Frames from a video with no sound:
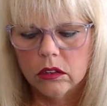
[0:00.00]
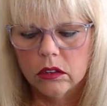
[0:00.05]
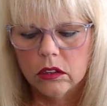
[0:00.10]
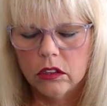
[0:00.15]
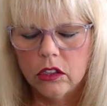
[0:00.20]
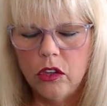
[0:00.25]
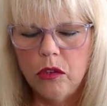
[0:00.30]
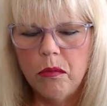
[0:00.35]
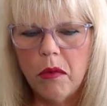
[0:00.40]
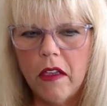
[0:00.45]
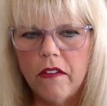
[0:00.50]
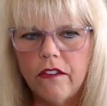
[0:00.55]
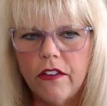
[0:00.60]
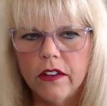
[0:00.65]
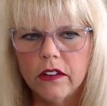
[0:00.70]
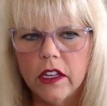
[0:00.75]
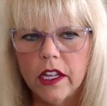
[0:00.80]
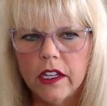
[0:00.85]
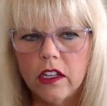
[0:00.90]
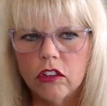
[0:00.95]
You may
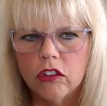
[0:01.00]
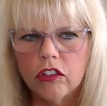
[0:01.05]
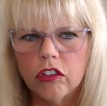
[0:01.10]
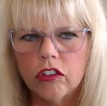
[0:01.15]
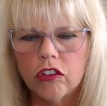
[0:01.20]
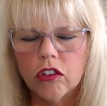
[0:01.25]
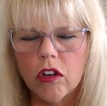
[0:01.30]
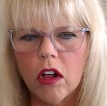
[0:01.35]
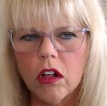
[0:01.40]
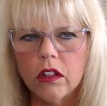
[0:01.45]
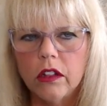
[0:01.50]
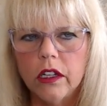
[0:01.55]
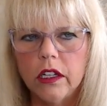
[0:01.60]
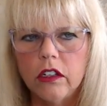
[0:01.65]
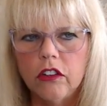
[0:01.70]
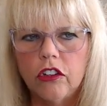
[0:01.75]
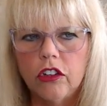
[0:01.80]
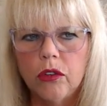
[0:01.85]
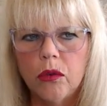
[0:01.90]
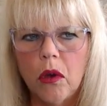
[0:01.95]
feel like you're
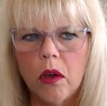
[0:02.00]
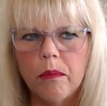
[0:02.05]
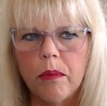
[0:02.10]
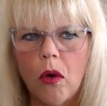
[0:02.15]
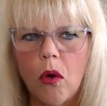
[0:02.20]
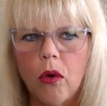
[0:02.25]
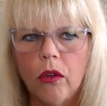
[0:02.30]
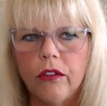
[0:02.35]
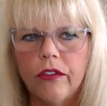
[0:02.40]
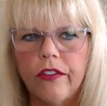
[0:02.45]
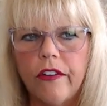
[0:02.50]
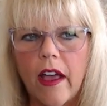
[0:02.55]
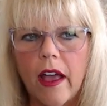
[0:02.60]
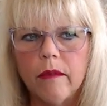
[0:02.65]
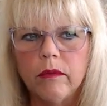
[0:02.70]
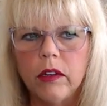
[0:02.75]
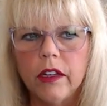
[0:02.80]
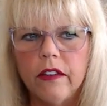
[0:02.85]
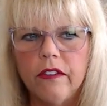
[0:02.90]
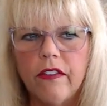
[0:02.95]
struggling to uphold
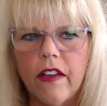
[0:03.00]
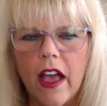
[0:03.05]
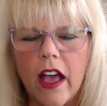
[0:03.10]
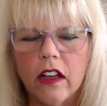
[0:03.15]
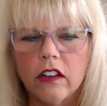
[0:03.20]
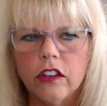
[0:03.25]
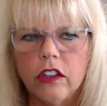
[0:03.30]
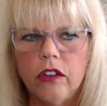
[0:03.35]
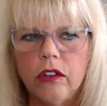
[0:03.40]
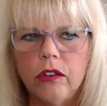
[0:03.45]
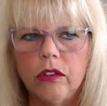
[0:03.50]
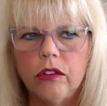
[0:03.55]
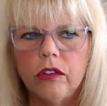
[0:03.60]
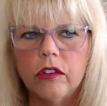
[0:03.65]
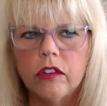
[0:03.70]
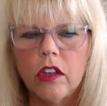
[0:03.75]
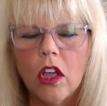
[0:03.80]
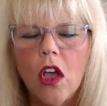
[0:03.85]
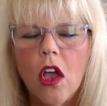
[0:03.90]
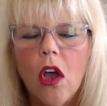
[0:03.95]
family
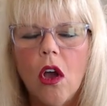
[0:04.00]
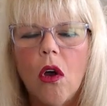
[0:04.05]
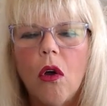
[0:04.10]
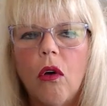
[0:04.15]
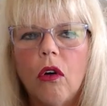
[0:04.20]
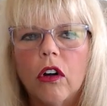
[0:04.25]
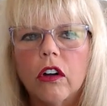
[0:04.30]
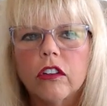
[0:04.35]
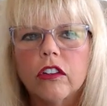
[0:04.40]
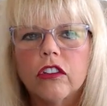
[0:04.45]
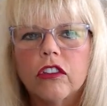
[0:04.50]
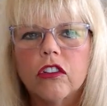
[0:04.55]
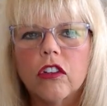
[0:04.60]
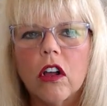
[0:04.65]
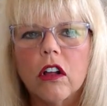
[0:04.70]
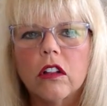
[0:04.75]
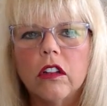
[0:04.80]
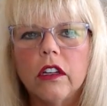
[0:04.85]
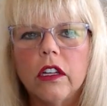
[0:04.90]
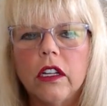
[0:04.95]
values or
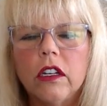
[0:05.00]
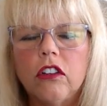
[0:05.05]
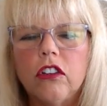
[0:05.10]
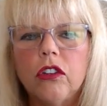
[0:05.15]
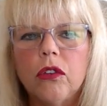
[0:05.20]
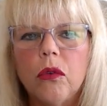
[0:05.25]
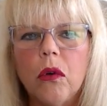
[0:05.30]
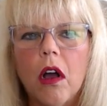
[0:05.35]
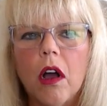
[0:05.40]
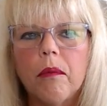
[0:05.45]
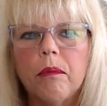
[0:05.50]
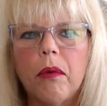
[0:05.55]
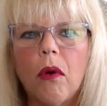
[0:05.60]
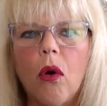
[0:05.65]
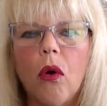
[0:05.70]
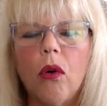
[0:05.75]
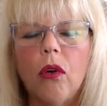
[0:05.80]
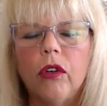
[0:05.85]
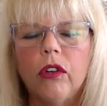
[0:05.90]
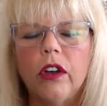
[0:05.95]
struggling to
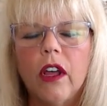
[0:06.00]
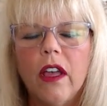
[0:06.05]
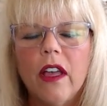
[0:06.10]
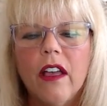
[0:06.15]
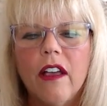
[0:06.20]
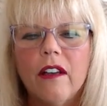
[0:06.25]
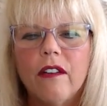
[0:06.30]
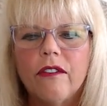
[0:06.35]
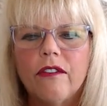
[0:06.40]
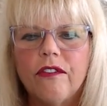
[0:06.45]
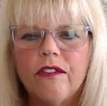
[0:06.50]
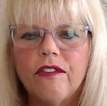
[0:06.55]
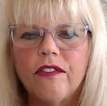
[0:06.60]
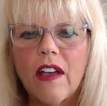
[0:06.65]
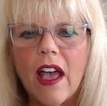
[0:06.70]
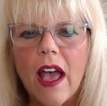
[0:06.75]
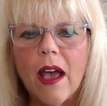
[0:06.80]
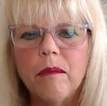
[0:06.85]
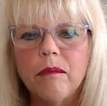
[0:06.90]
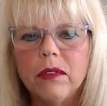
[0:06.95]
uphold
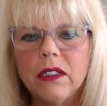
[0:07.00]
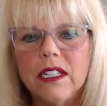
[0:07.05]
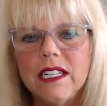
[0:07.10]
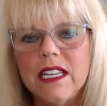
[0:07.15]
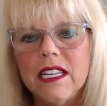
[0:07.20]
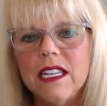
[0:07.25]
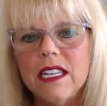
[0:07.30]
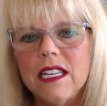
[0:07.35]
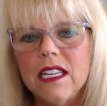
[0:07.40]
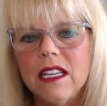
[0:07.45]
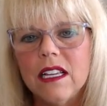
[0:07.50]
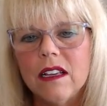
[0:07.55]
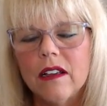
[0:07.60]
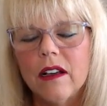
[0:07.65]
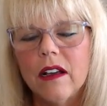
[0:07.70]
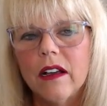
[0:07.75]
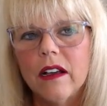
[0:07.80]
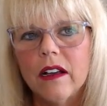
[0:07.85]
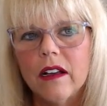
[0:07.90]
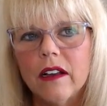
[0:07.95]
family
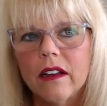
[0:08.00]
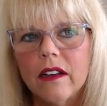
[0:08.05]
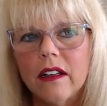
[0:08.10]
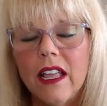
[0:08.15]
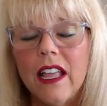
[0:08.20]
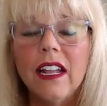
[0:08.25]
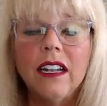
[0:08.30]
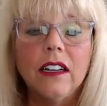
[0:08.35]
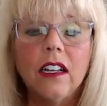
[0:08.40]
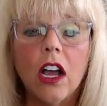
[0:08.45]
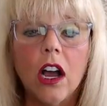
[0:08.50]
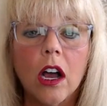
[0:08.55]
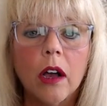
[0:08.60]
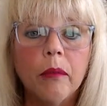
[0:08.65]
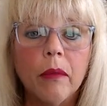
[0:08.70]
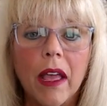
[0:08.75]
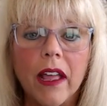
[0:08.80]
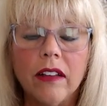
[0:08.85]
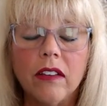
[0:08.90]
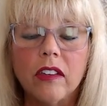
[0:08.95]
uh,
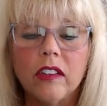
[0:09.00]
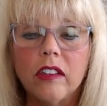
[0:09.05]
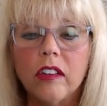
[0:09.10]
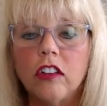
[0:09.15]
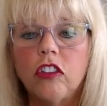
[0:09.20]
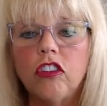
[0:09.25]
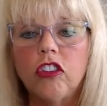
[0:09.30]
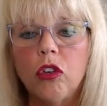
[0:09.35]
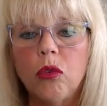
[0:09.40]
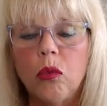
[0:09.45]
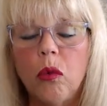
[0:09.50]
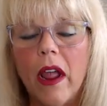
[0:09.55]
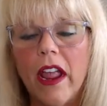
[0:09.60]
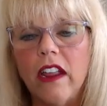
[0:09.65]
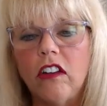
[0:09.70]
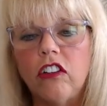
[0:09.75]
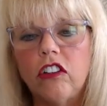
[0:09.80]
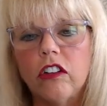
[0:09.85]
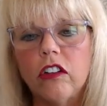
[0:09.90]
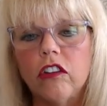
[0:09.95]
income and
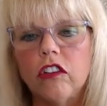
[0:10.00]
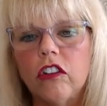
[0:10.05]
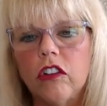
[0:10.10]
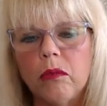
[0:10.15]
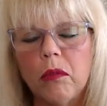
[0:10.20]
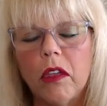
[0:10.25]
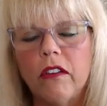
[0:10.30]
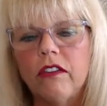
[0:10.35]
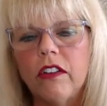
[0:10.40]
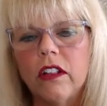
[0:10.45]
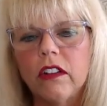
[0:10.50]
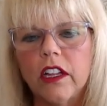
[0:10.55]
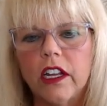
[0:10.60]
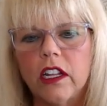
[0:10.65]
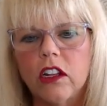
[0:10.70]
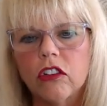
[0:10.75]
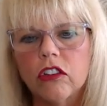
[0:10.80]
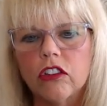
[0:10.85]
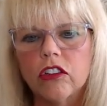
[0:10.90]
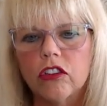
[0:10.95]
situations. You may feel
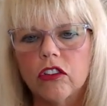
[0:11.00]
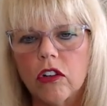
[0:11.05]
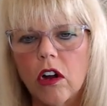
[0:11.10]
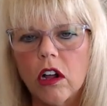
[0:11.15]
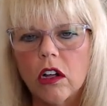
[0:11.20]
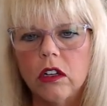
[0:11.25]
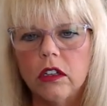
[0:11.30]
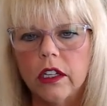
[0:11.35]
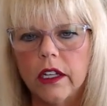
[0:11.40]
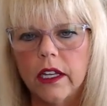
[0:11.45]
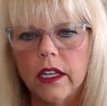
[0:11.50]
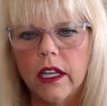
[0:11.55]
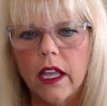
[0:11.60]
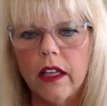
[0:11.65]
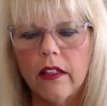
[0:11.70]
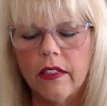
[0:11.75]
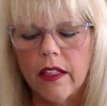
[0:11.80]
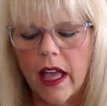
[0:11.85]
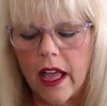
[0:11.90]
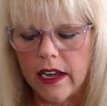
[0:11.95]
like you're struggling
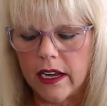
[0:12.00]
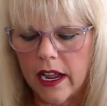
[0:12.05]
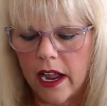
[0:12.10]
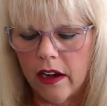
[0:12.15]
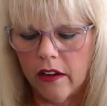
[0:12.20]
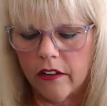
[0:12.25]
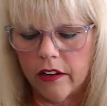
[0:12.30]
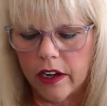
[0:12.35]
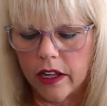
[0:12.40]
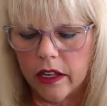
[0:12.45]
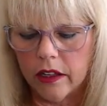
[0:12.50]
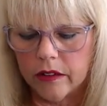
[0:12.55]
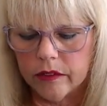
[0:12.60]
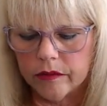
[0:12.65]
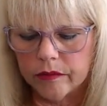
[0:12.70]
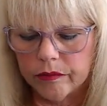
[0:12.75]
in that area